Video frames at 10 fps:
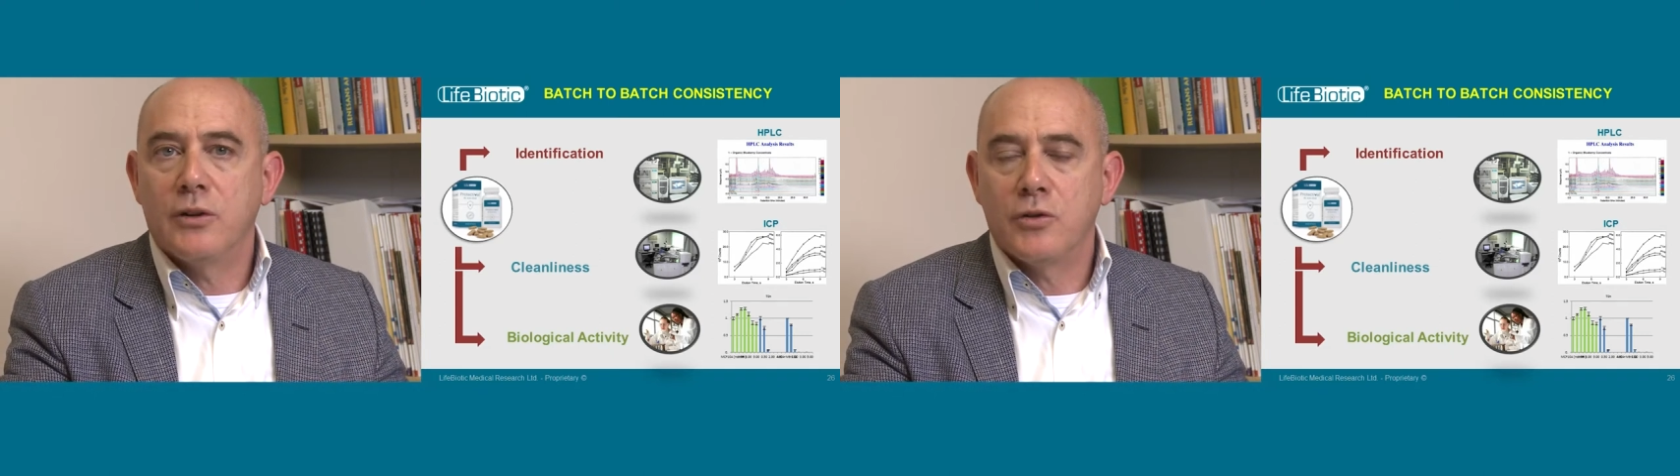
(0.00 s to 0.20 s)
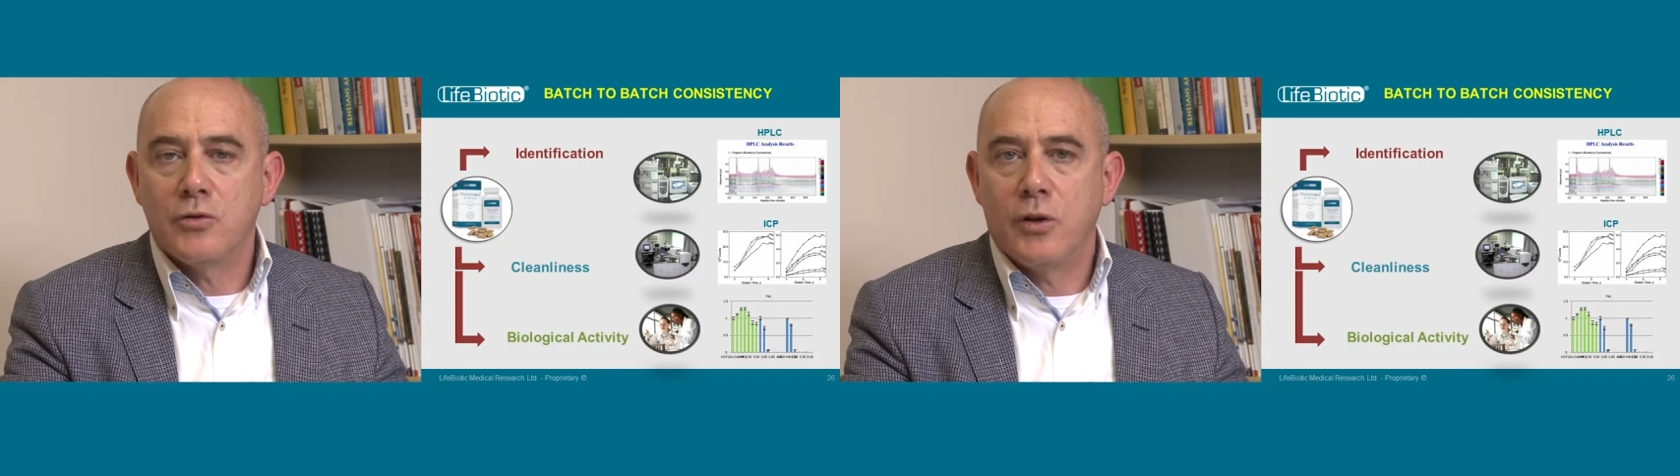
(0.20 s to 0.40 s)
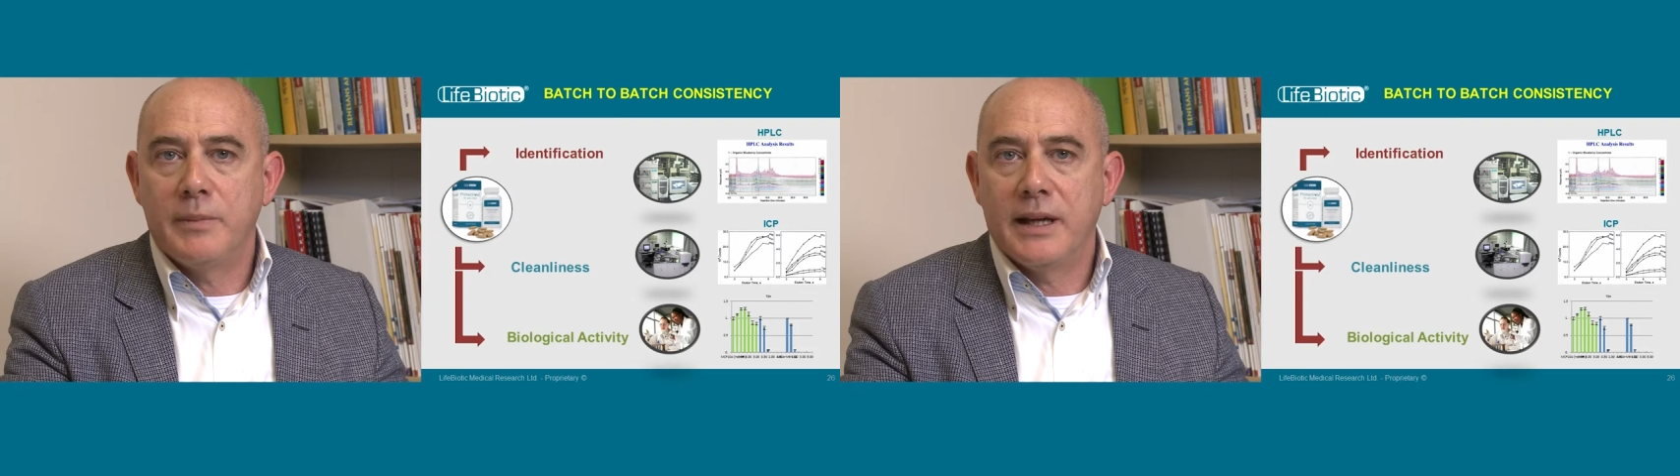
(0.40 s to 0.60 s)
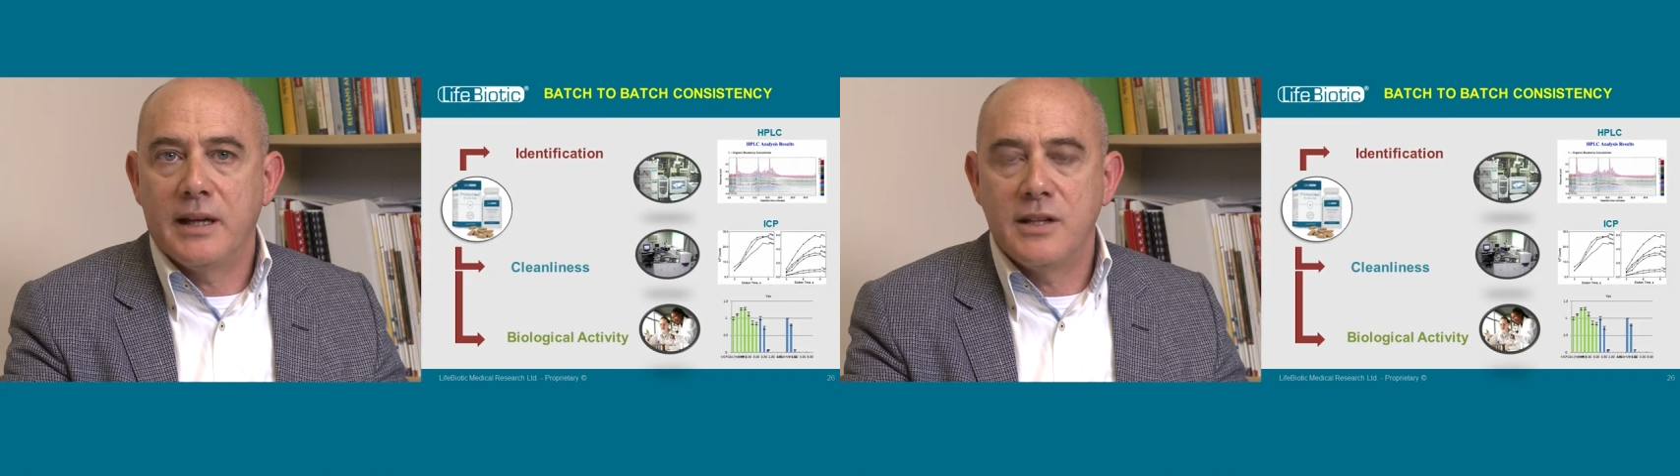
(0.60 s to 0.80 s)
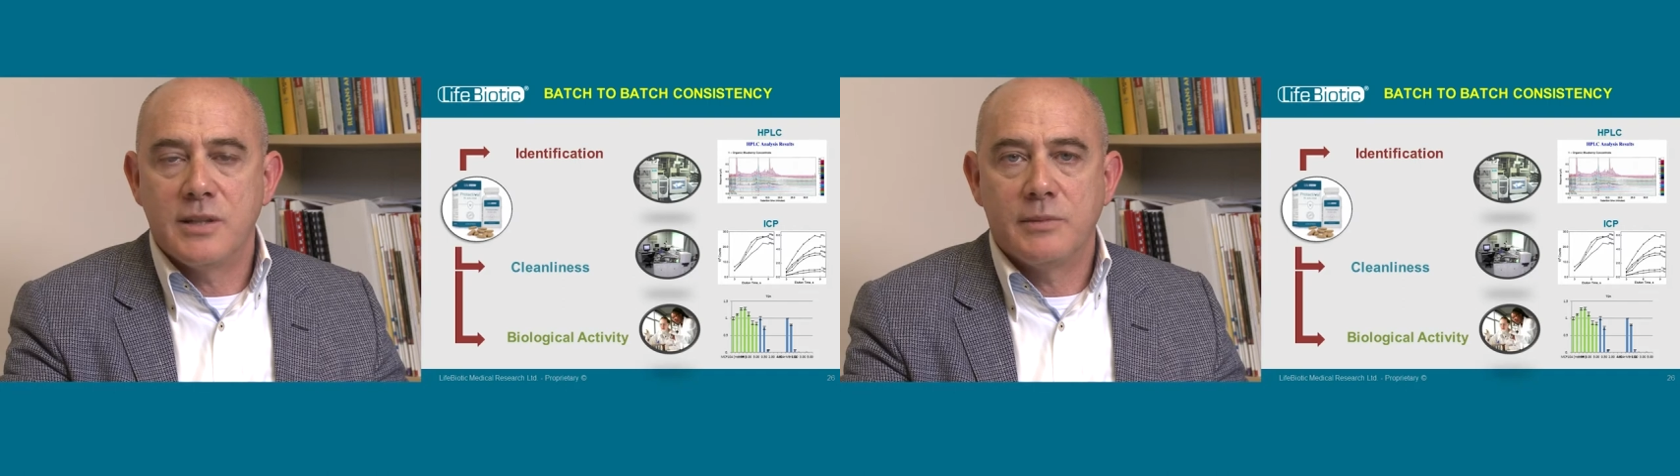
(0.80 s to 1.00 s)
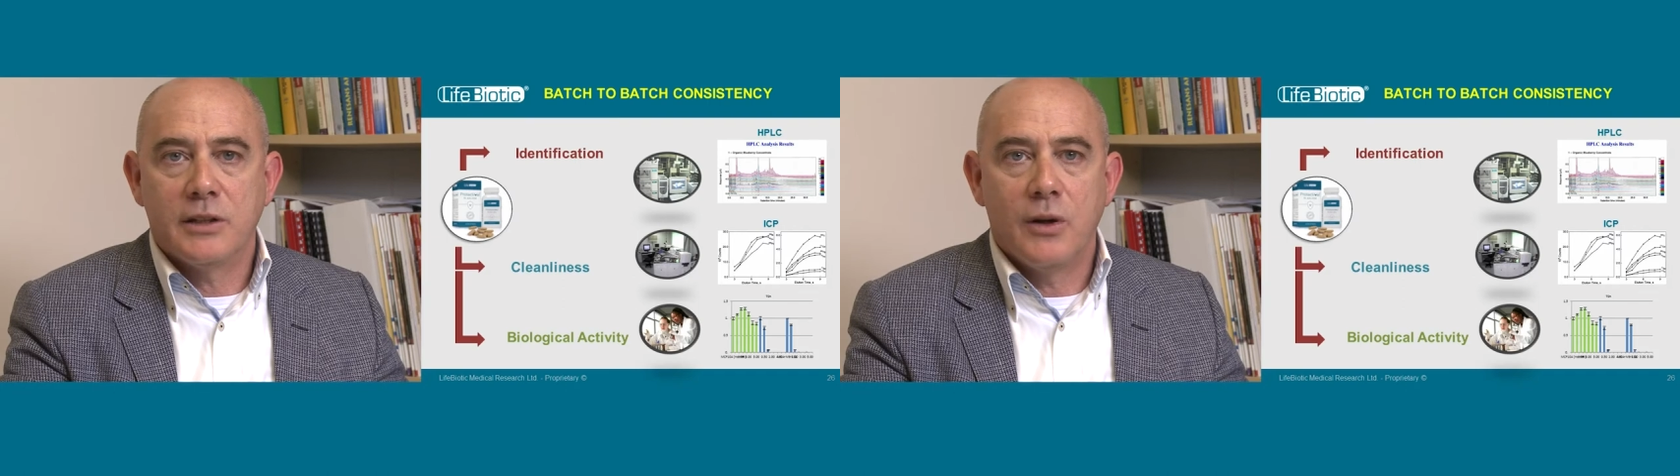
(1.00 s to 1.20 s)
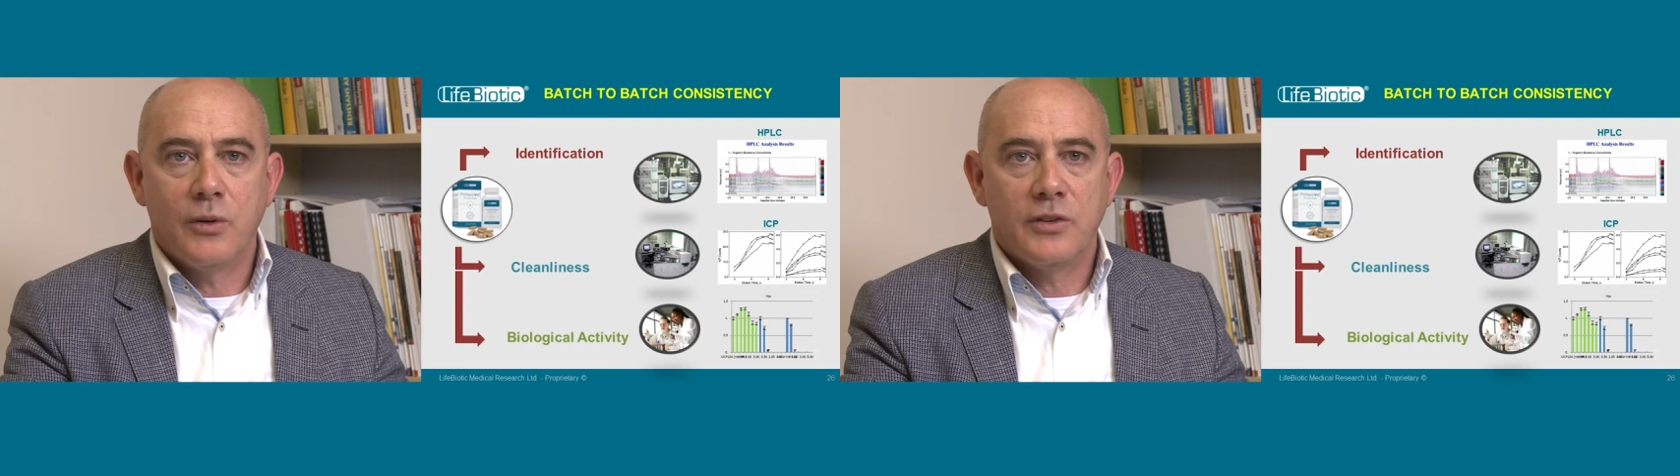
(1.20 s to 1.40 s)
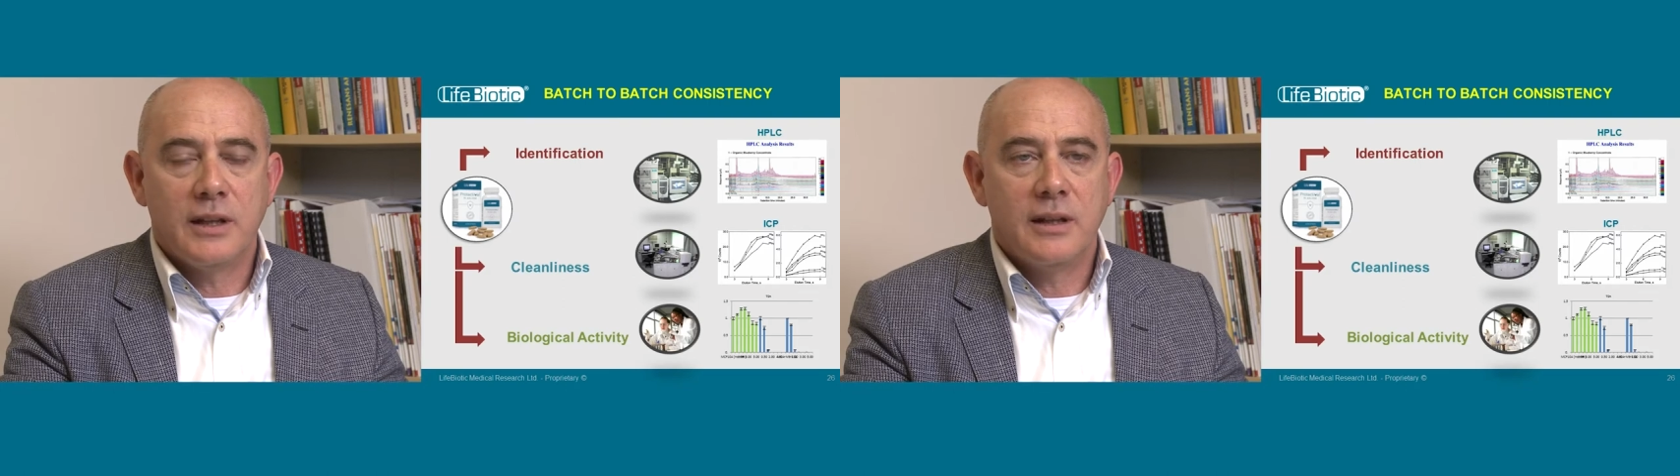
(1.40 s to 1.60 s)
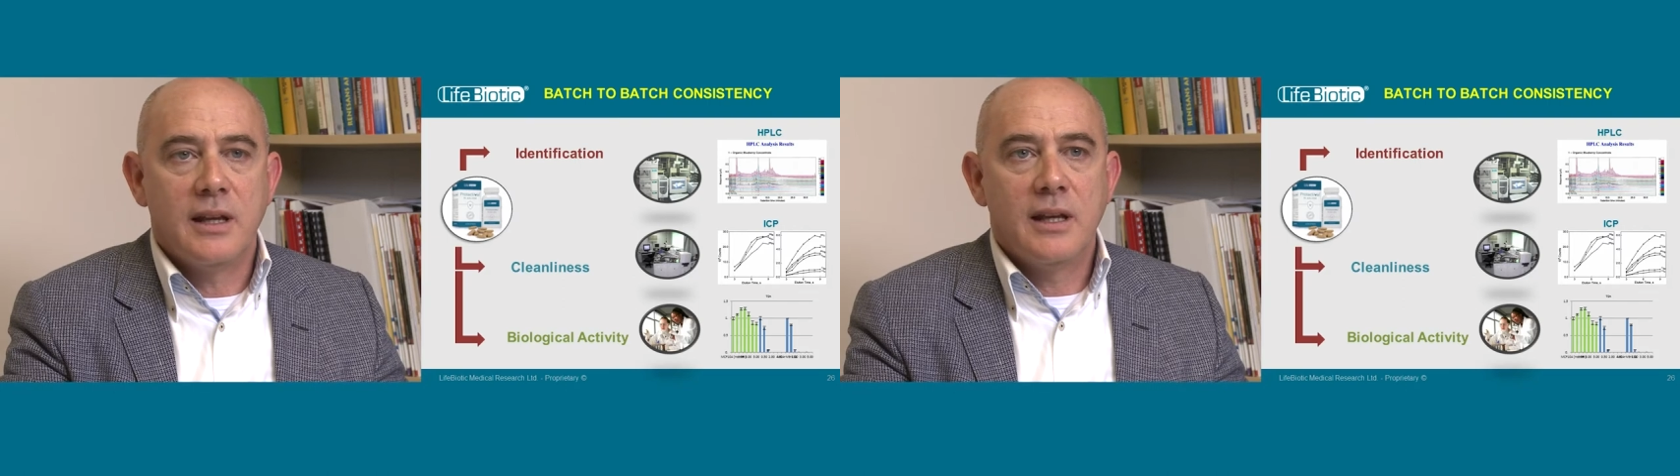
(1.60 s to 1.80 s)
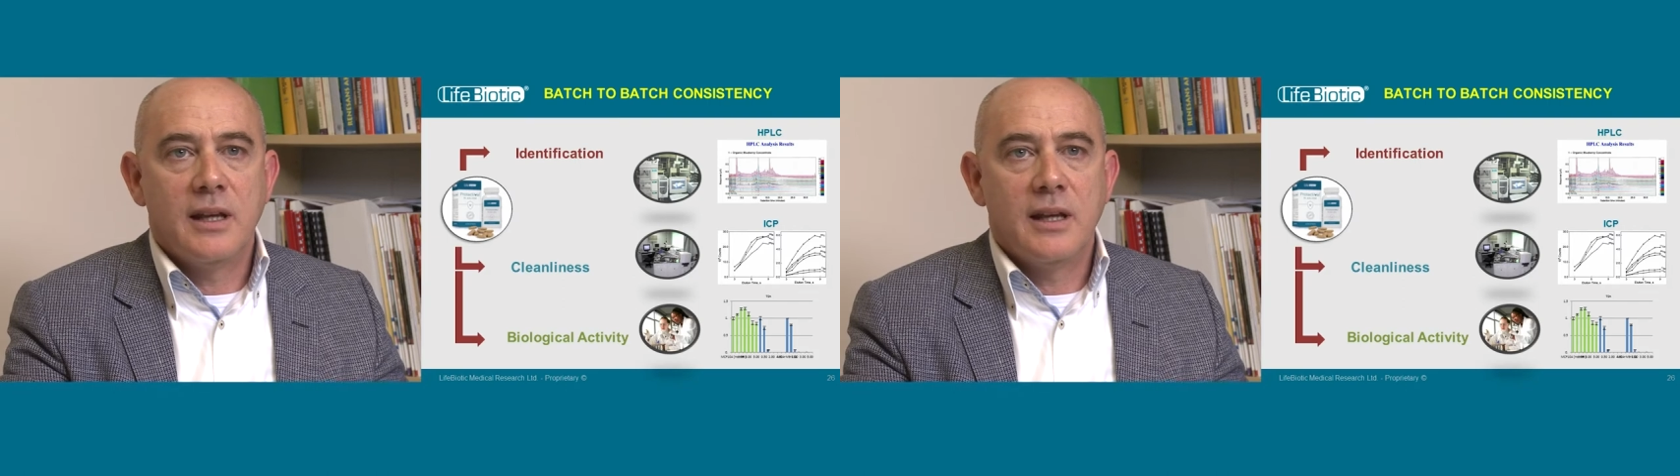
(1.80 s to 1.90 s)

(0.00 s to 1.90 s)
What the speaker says: control mechanism that goes in